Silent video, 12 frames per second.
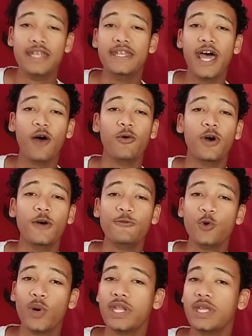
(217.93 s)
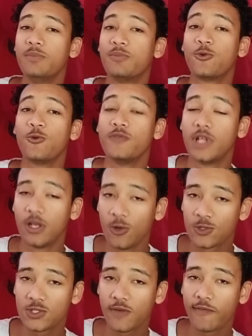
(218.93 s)
Now, if you want to improve the
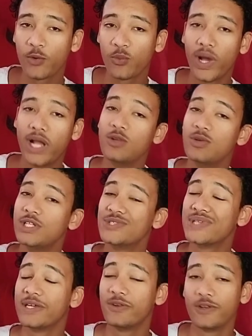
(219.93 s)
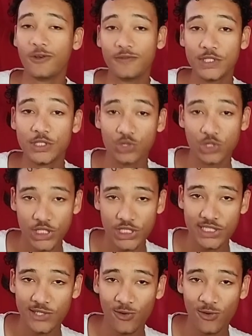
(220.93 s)
looks of it, well, you need to head on over to GT